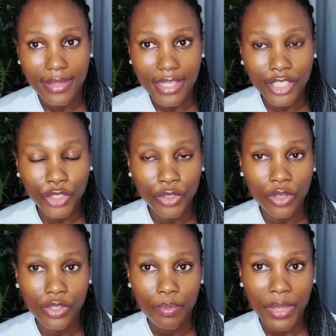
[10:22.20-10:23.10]
these should
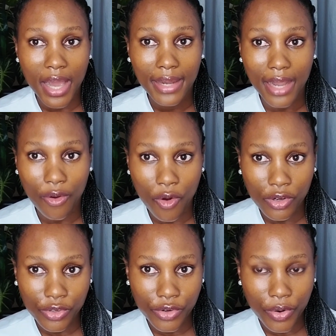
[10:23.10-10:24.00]
also be under
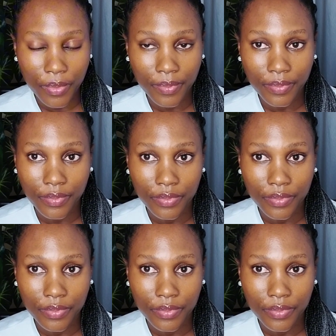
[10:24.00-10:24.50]
control